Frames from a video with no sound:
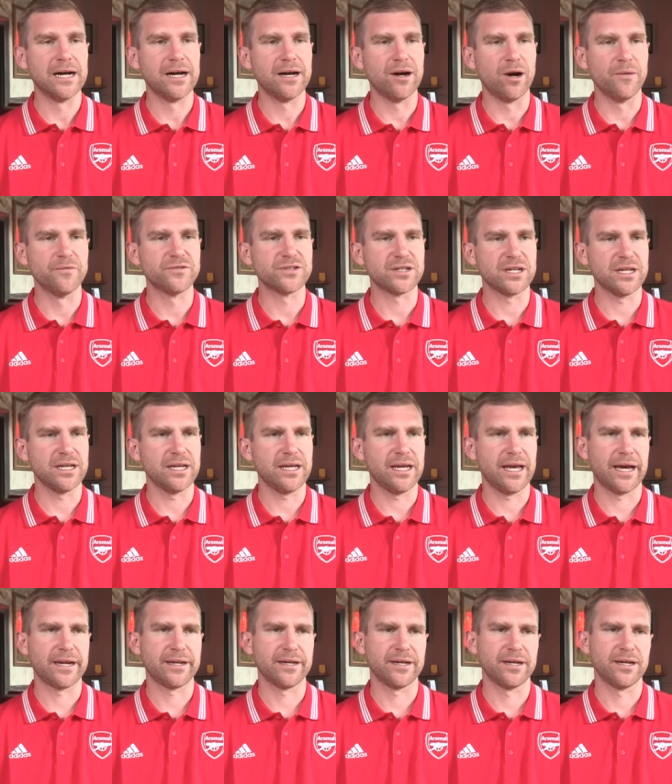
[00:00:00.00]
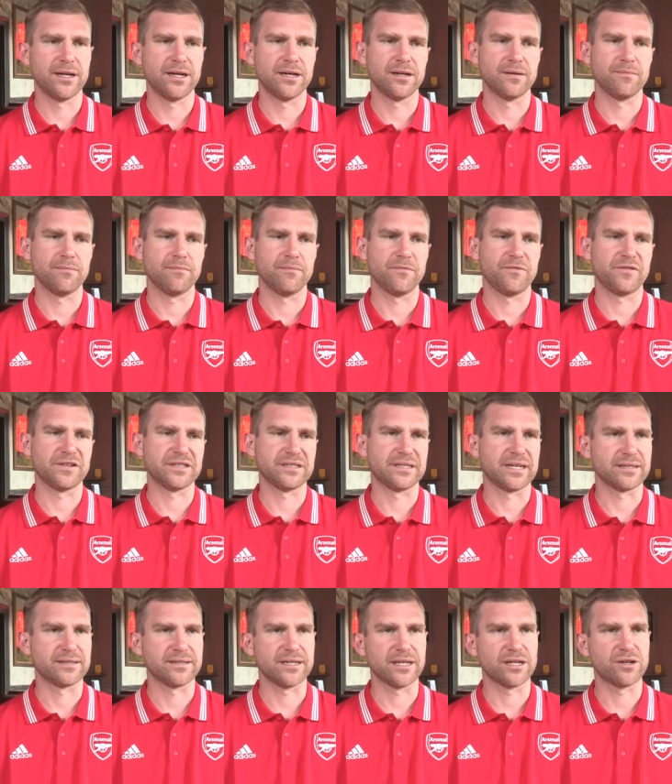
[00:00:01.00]
Uh, obviously, he had a
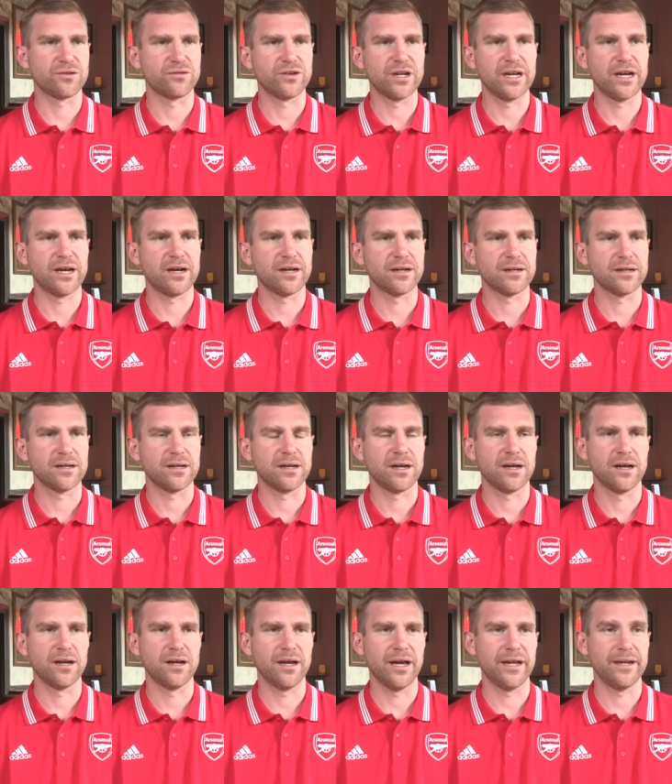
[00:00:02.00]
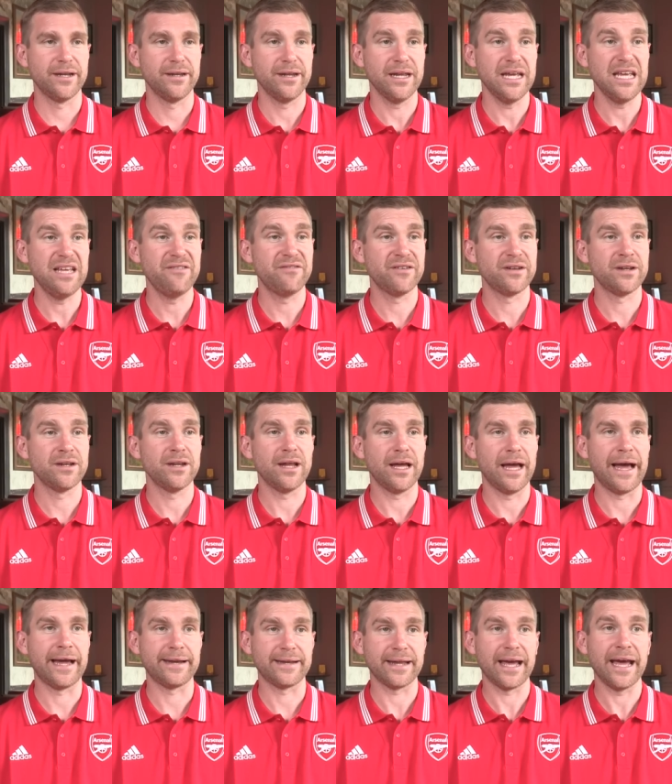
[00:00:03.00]
fantastic career, uh, and even
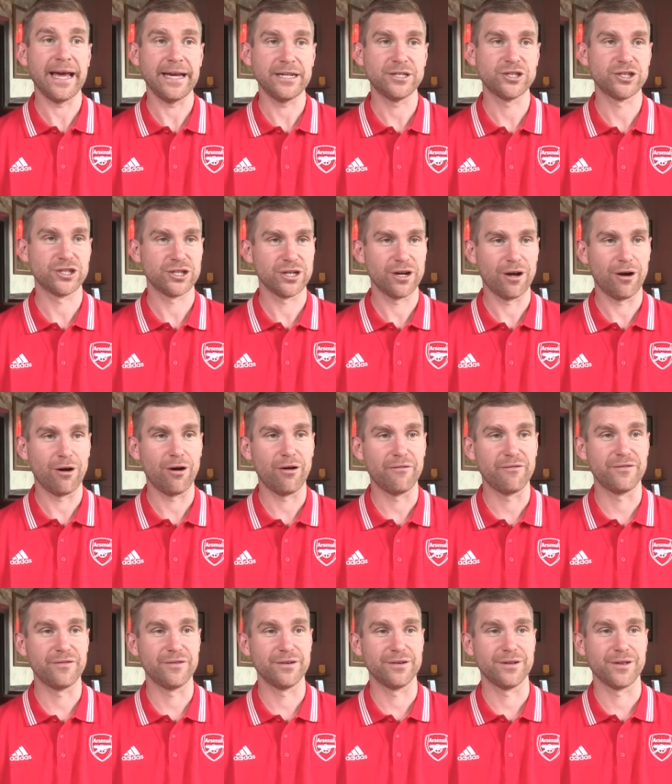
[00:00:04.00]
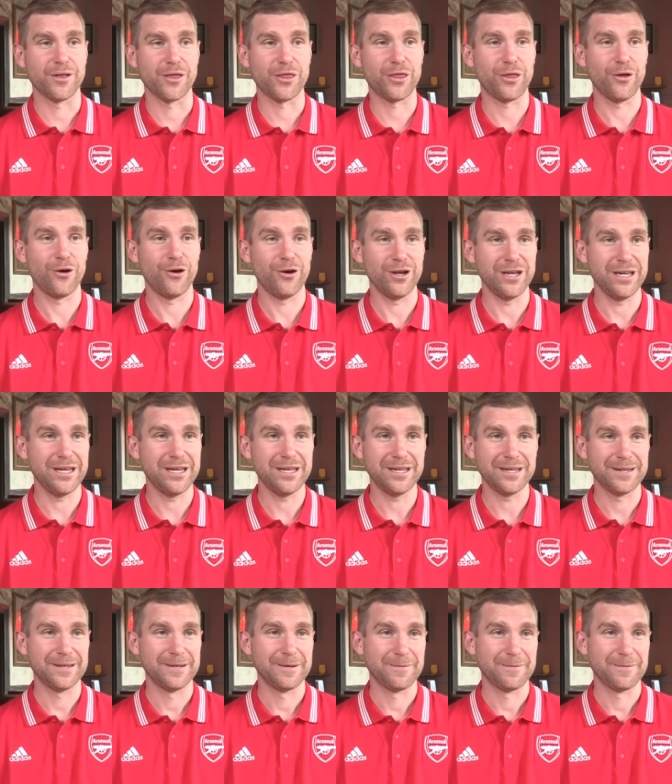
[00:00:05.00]
at age of 30,